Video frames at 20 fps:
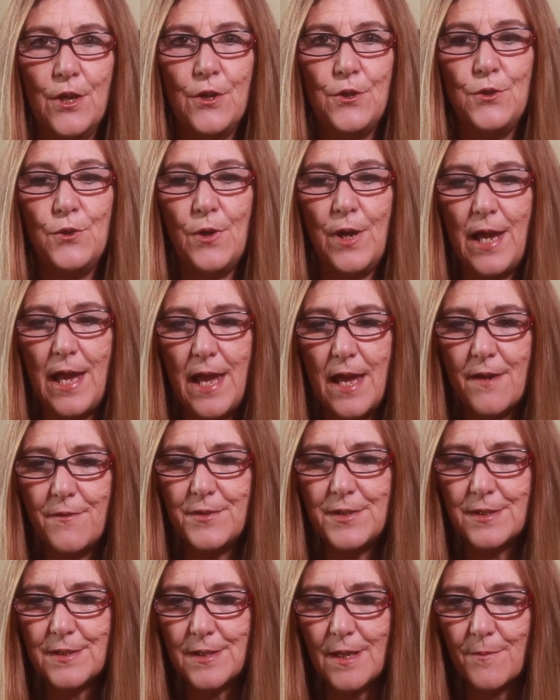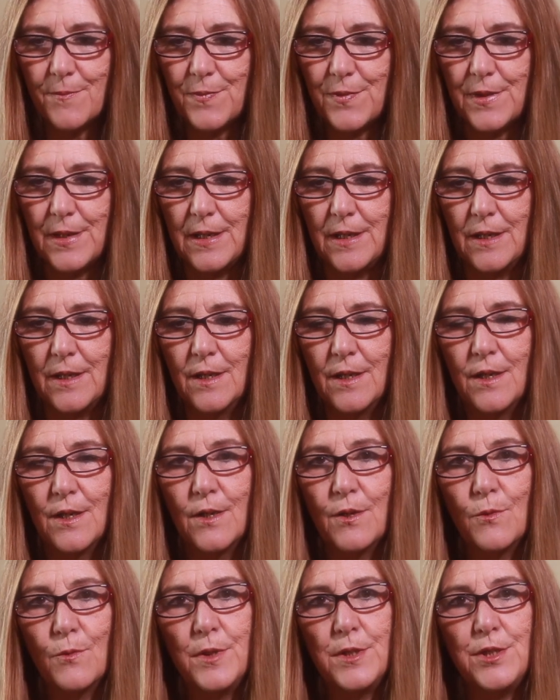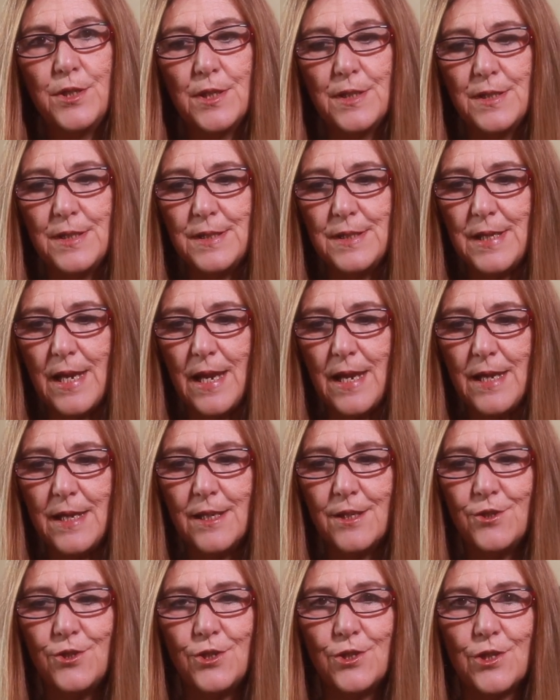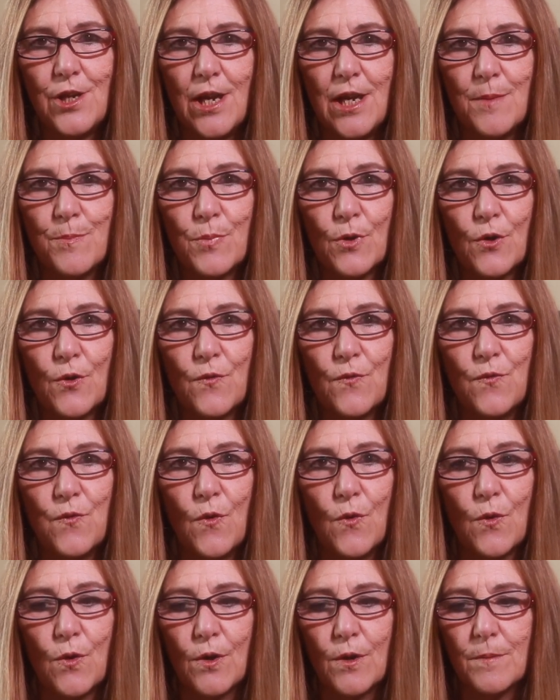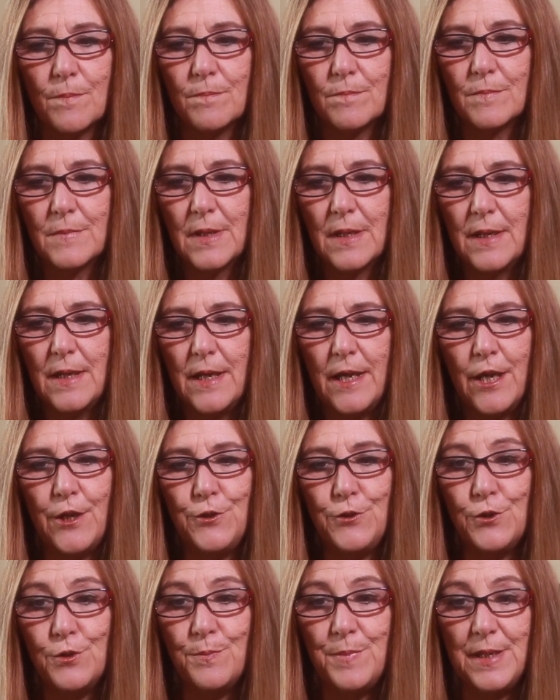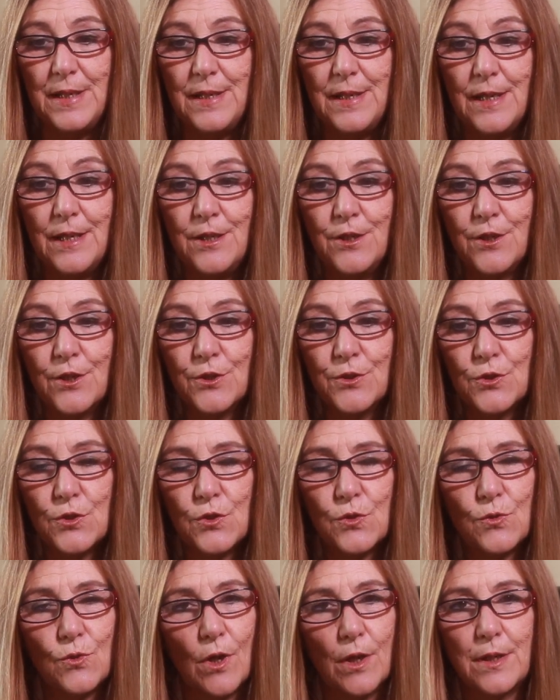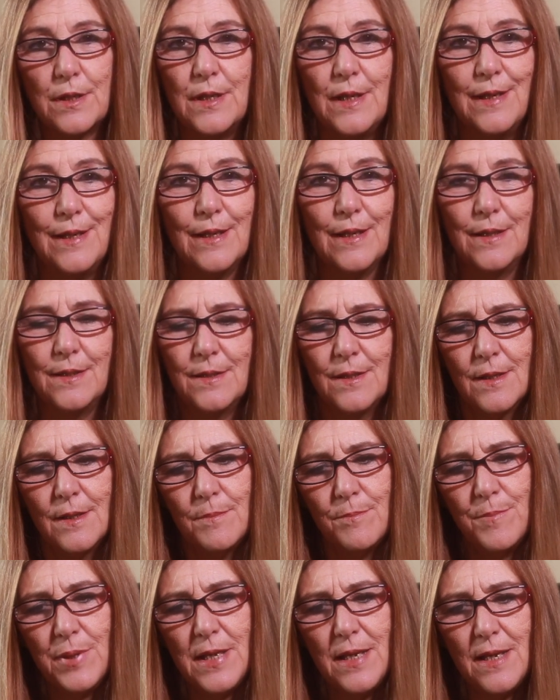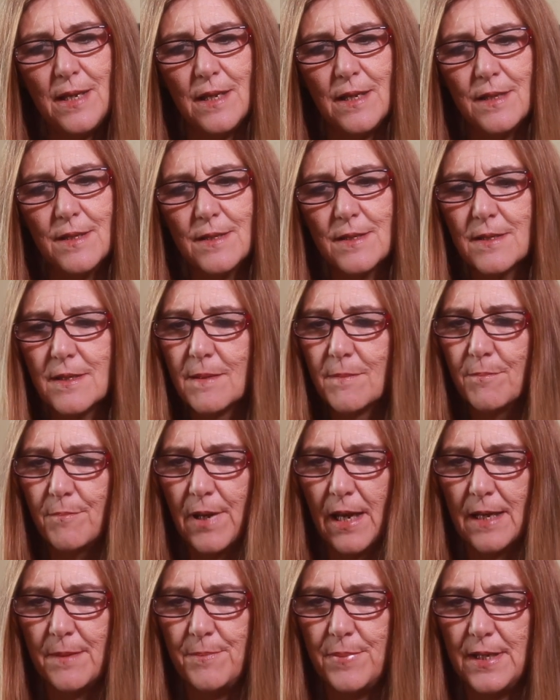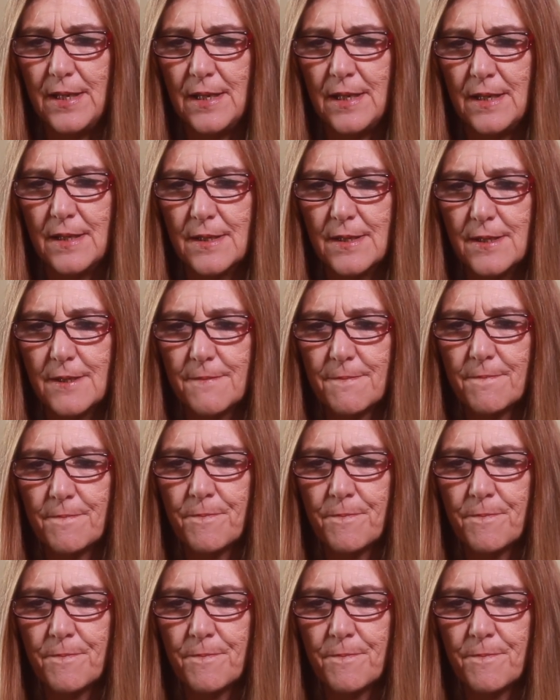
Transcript: You have something which has taken shape or form, and you begin constructing it piece by piece.